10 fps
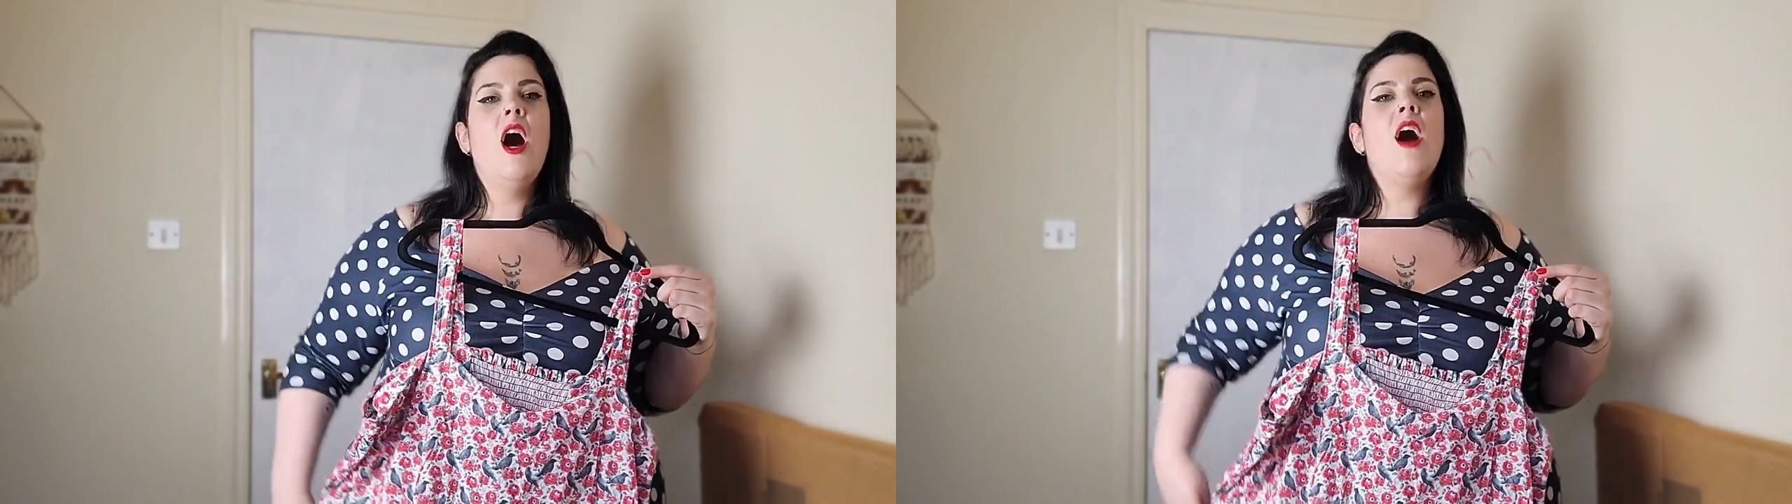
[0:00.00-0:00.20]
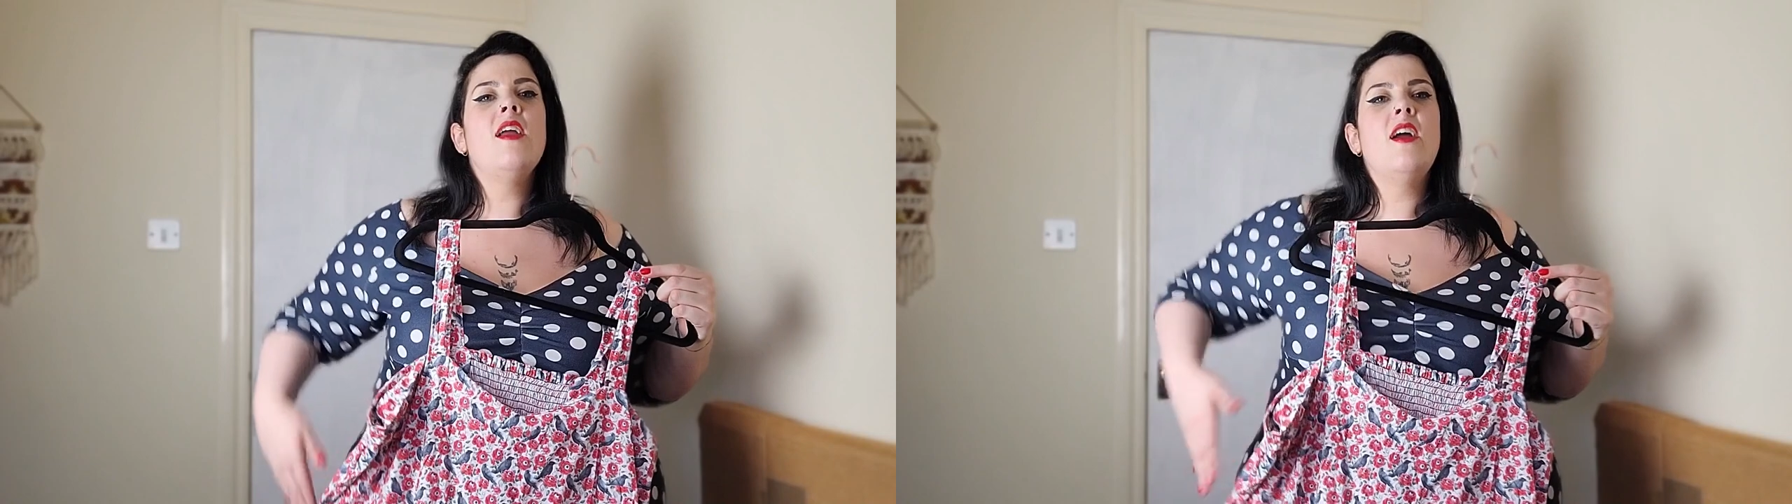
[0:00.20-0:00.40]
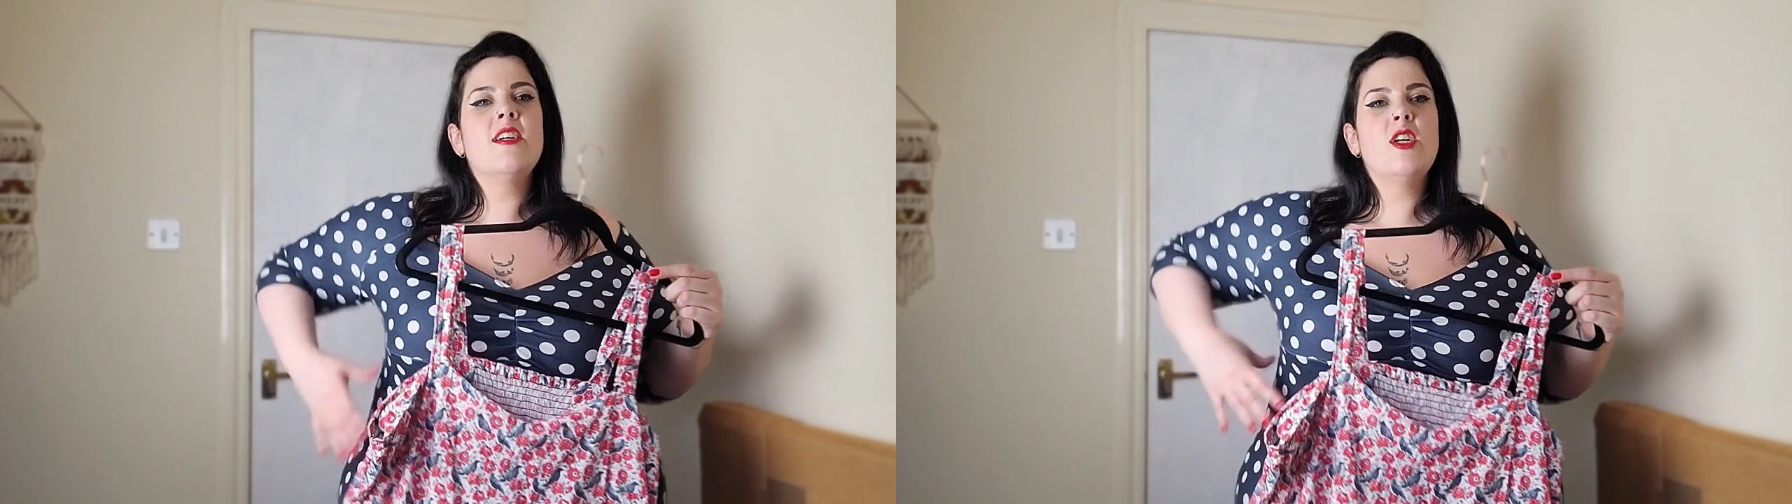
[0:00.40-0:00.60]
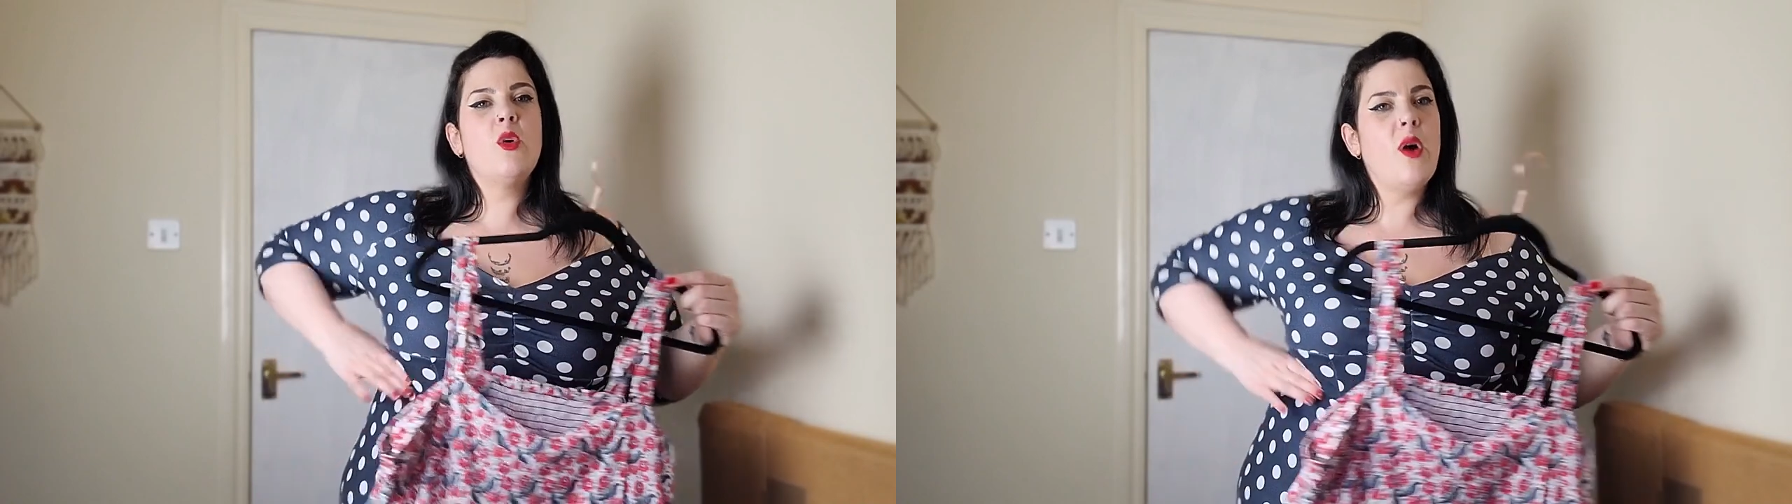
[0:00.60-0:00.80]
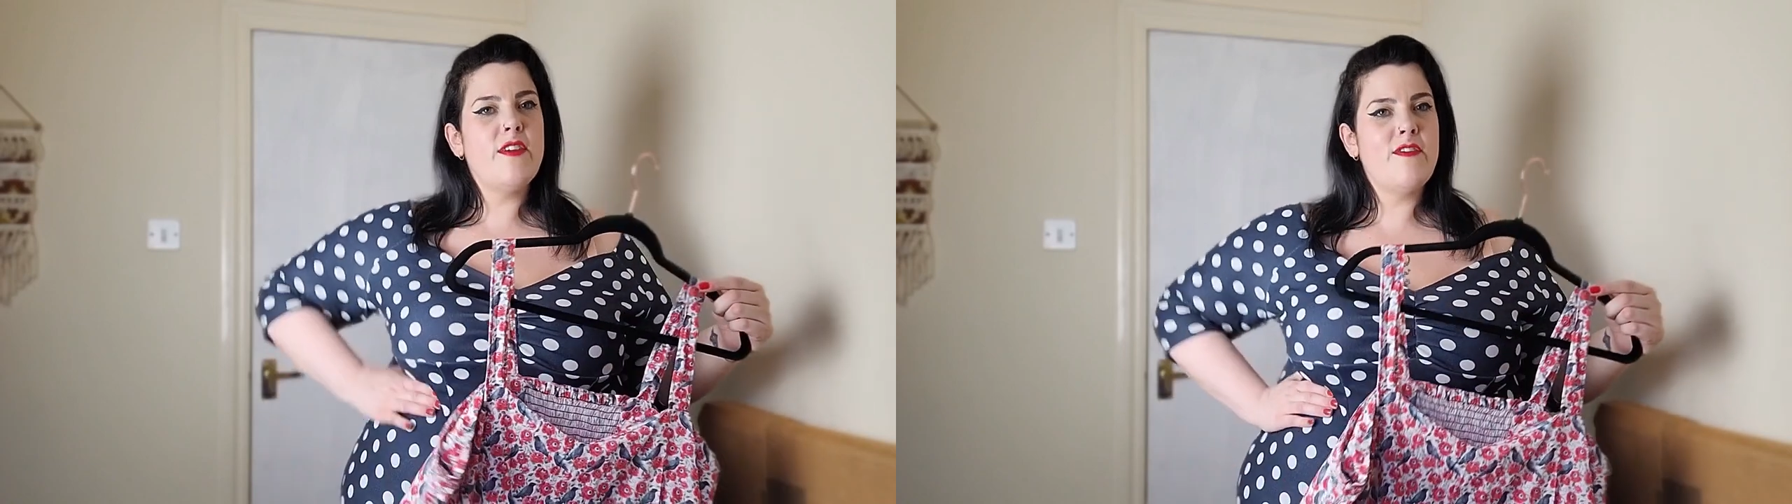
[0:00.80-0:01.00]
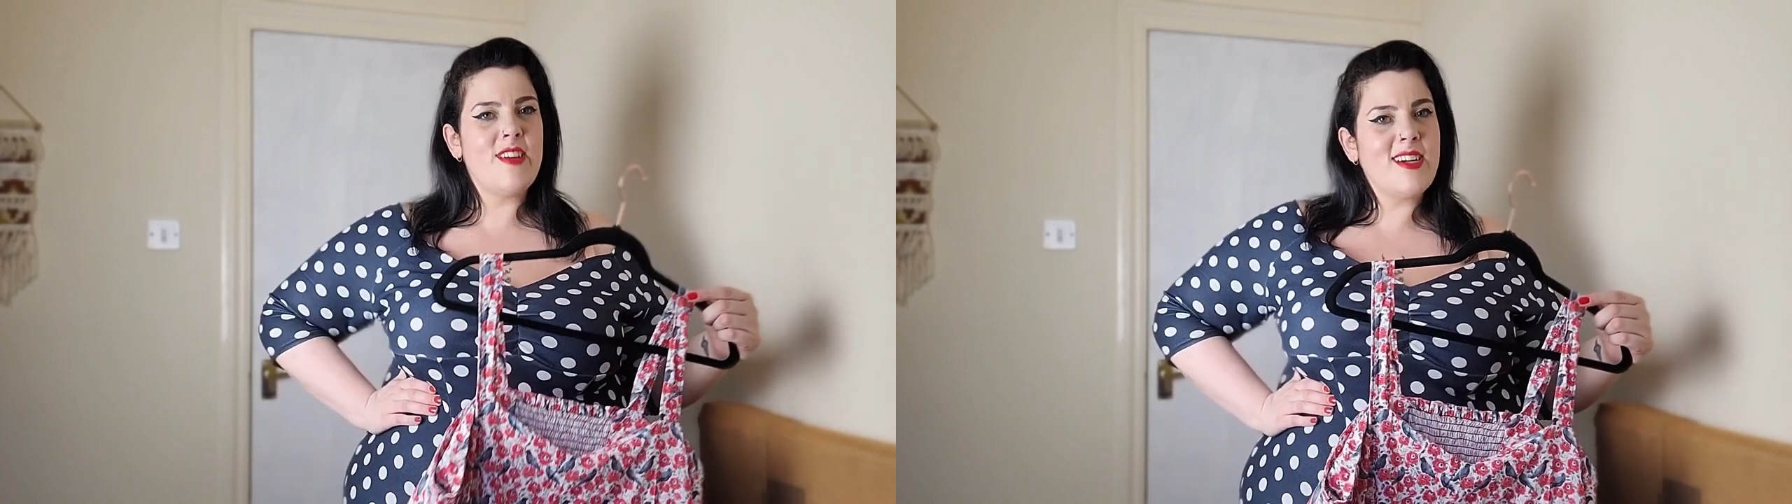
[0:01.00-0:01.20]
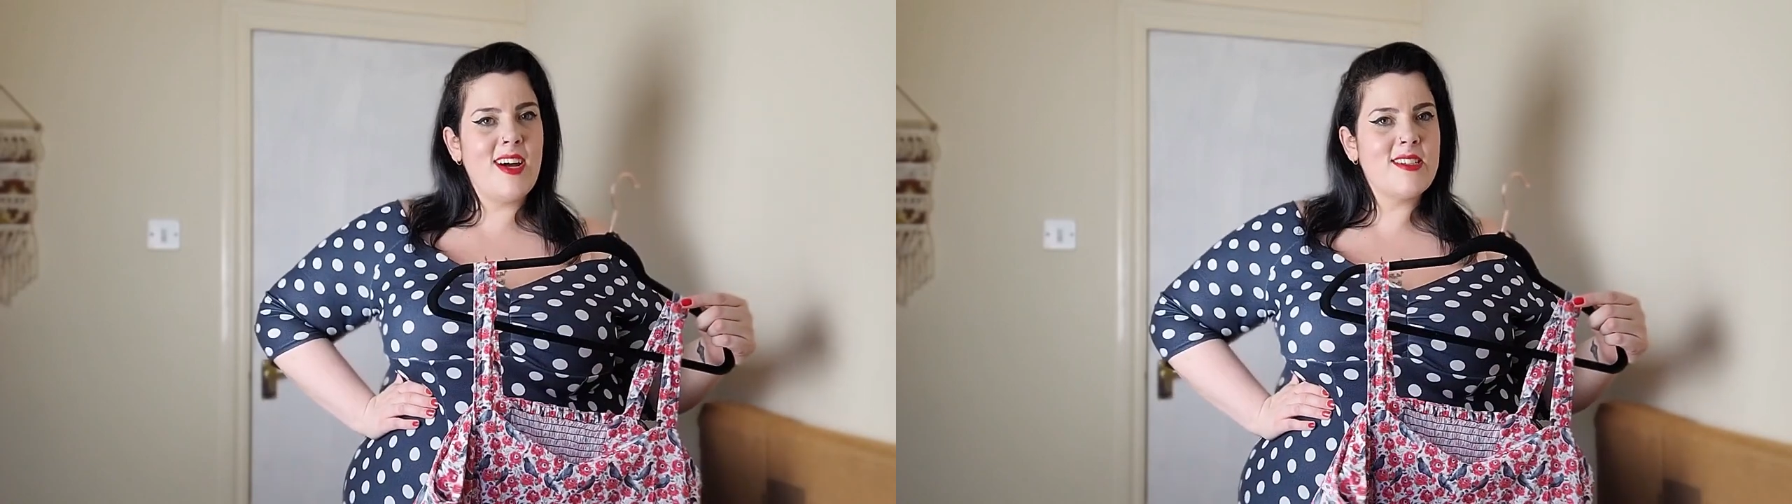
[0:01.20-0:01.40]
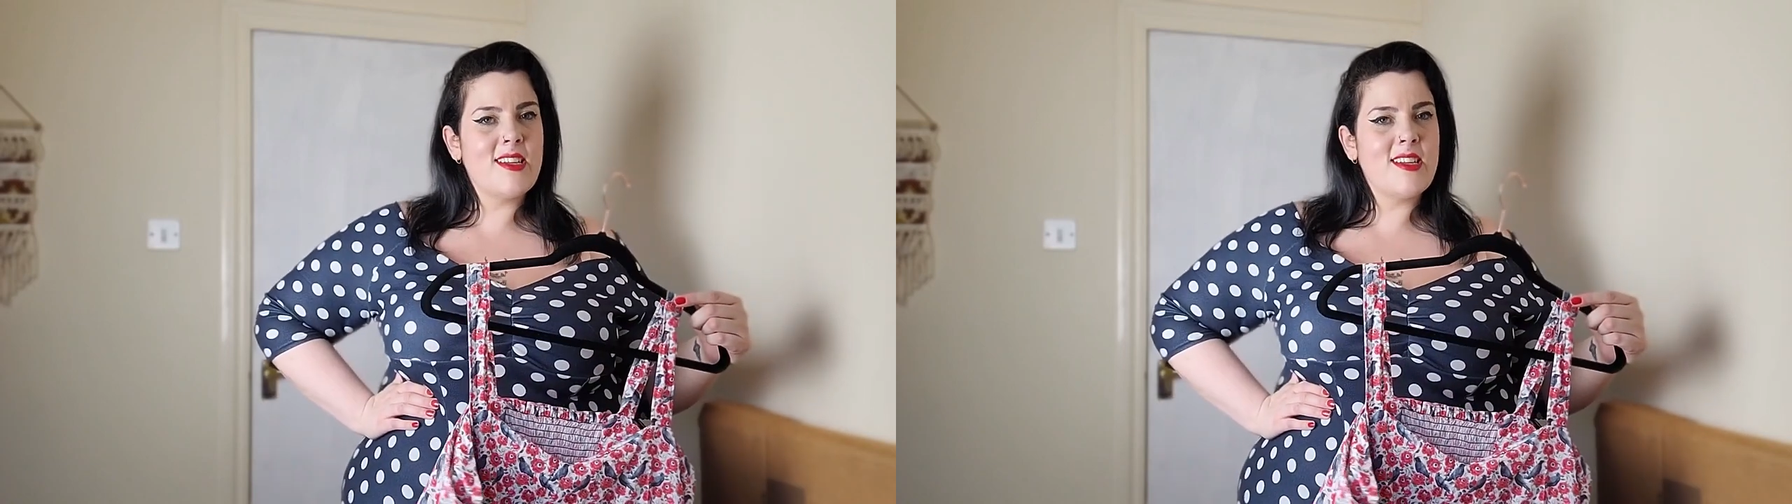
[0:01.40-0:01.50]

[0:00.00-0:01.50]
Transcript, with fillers: I like quite figure